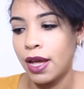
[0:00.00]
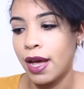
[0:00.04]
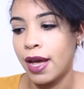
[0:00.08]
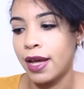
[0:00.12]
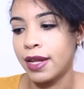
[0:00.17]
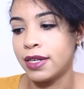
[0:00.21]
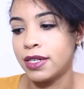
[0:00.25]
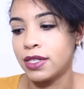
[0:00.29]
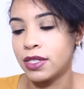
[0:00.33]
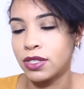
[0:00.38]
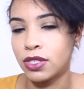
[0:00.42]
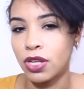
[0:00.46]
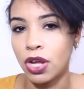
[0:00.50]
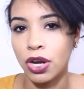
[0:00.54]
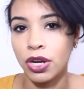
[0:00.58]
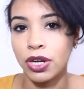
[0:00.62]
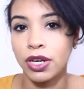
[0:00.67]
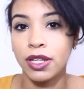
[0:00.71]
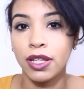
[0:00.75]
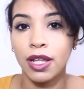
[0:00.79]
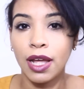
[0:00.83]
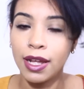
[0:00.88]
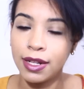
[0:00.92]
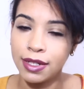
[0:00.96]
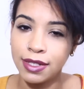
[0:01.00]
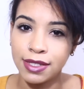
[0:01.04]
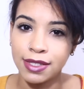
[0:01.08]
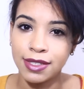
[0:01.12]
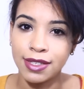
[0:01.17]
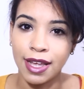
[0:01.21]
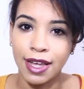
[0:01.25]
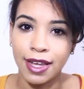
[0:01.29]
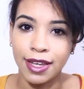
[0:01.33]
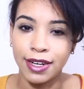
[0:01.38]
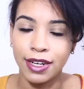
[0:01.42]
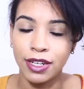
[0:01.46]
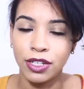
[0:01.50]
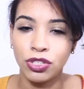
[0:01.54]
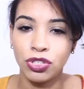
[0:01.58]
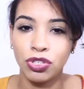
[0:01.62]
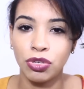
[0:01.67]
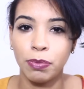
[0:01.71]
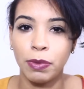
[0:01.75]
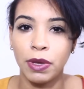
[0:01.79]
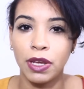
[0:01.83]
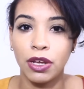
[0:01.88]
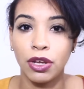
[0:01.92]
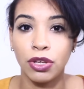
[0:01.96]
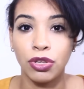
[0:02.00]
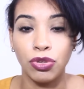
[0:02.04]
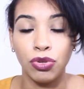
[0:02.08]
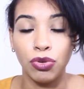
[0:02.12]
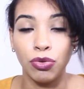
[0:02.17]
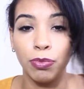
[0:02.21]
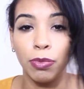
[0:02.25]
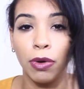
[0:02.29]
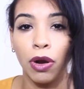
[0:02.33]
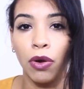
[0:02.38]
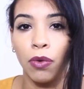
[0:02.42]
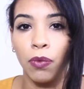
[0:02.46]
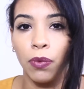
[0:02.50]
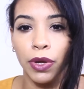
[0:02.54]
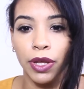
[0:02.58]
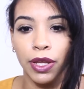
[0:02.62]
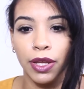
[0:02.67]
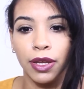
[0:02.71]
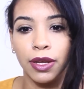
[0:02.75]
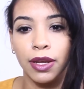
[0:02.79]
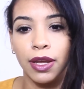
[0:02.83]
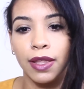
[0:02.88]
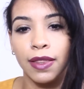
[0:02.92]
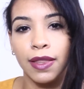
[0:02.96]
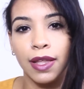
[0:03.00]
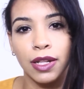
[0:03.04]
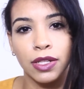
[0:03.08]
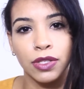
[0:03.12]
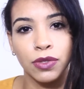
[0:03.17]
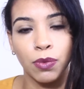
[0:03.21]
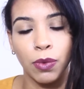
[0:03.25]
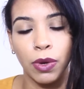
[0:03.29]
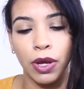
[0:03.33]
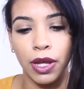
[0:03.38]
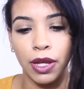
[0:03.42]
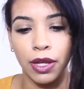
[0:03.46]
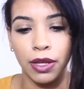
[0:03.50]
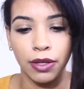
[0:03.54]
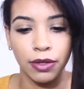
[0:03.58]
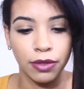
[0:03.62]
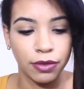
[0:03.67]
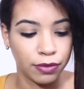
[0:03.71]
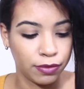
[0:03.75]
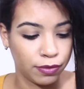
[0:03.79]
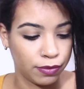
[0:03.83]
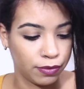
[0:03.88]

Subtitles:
I decided to make a U-part wig, and that's why